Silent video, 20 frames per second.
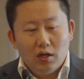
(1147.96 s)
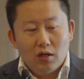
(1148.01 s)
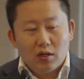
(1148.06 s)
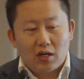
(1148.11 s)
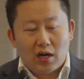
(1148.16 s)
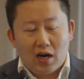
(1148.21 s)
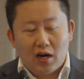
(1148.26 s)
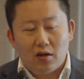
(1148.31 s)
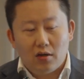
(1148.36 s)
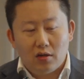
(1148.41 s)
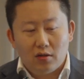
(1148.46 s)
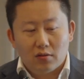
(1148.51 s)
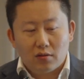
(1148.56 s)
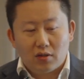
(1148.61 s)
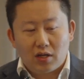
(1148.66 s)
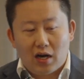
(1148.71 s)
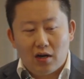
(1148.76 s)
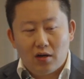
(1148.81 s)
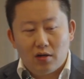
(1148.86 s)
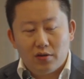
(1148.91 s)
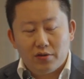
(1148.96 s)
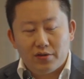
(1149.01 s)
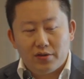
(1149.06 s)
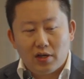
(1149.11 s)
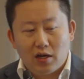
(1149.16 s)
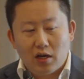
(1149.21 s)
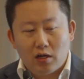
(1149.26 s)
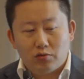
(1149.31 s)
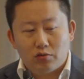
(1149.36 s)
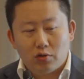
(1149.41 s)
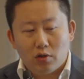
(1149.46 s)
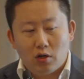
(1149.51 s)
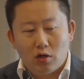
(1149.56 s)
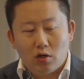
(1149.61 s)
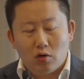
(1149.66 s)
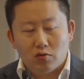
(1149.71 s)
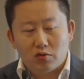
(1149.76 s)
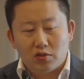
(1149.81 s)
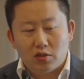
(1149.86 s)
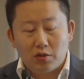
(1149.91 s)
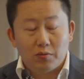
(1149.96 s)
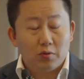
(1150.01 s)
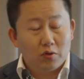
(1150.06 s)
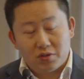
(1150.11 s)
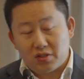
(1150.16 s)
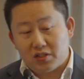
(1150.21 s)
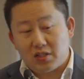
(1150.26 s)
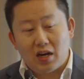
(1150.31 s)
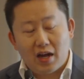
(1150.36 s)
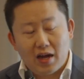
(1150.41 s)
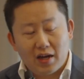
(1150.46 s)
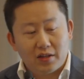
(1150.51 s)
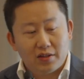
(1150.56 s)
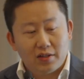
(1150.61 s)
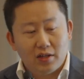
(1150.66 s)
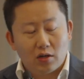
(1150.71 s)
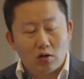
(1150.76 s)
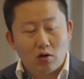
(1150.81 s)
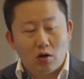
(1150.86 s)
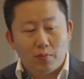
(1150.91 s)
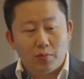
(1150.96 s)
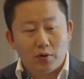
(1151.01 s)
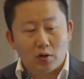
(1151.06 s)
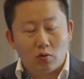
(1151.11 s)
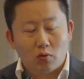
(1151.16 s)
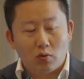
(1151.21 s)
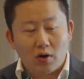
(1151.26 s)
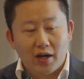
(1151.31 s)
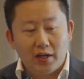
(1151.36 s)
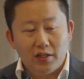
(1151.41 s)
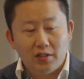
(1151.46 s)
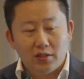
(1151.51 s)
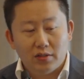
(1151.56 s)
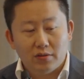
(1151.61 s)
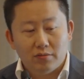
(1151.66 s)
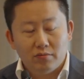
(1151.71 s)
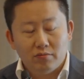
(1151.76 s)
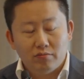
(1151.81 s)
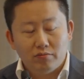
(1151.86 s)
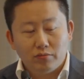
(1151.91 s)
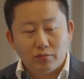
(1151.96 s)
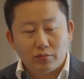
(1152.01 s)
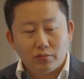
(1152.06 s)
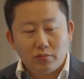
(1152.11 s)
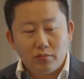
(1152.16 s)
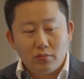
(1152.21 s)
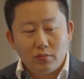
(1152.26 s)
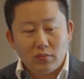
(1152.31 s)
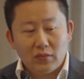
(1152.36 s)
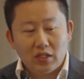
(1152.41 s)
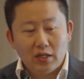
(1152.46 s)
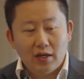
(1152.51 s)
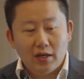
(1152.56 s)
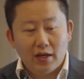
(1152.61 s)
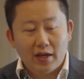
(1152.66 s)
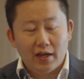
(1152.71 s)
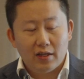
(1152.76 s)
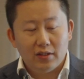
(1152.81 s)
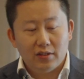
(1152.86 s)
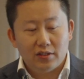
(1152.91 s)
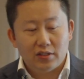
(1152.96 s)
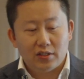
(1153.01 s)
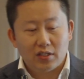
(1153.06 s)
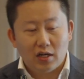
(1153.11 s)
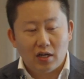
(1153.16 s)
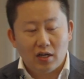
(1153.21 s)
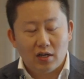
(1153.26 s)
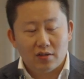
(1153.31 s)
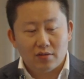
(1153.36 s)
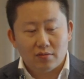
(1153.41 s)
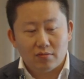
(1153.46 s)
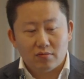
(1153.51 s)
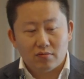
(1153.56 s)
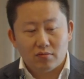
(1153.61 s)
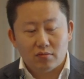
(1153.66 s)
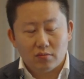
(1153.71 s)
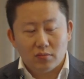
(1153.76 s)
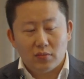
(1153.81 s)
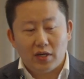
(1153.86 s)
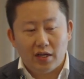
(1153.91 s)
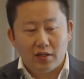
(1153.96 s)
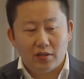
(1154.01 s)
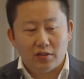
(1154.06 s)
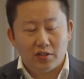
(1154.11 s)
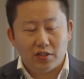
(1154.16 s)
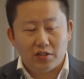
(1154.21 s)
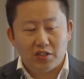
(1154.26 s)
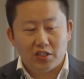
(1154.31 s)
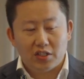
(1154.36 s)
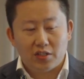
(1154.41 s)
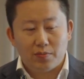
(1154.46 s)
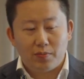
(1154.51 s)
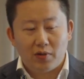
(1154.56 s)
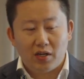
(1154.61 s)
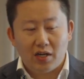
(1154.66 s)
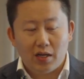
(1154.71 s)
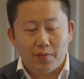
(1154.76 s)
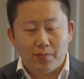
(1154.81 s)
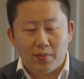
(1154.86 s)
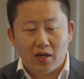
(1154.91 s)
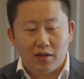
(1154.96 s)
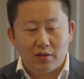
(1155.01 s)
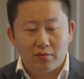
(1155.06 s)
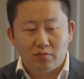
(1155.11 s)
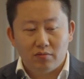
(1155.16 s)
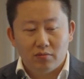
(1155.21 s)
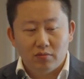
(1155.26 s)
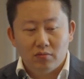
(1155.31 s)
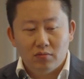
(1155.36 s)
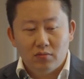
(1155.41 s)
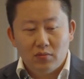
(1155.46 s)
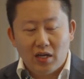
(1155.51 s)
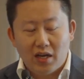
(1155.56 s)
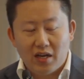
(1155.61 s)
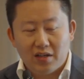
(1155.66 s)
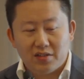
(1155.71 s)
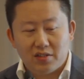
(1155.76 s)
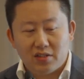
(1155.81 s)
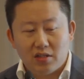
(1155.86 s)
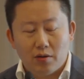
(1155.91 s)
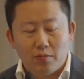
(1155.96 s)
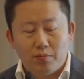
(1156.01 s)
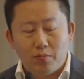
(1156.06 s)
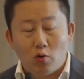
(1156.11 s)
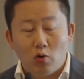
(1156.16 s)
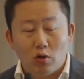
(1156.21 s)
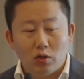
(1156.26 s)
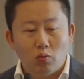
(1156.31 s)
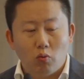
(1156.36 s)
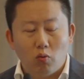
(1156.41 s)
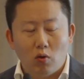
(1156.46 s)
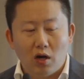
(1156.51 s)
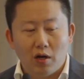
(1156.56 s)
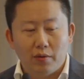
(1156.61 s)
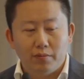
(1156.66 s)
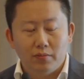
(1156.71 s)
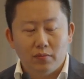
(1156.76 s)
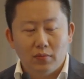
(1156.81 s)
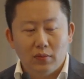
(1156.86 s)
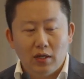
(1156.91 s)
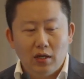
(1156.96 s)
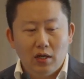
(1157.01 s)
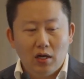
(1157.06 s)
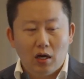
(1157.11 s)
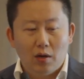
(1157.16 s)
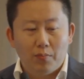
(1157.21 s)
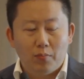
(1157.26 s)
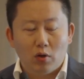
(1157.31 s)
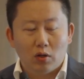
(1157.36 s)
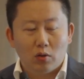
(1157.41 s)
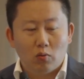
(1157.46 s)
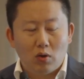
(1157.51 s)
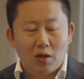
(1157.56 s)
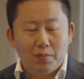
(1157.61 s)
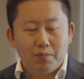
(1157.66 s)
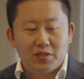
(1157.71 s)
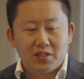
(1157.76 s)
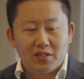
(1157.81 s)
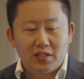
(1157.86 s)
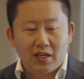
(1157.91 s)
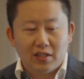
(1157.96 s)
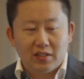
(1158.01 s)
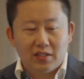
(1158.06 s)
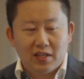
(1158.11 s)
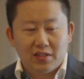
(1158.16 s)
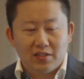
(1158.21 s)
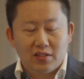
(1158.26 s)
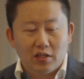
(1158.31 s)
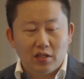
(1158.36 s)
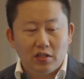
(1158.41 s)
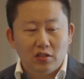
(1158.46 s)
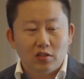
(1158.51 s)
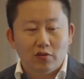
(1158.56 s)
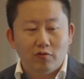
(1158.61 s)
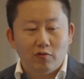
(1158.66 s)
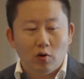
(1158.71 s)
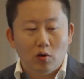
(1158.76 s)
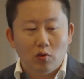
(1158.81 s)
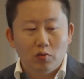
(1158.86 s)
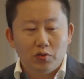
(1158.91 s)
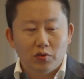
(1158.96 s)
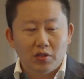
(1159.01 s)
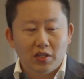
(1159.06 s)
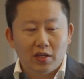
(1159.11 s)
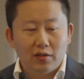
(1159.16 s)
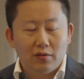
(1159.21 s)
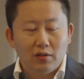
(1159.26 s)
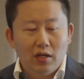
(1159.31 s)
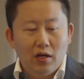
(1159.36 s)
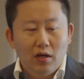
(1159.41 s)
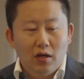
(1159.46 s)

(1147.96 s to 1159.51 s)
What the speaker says: color the drill holes, select the copper grade, and display by as 0.1% as the interval. You can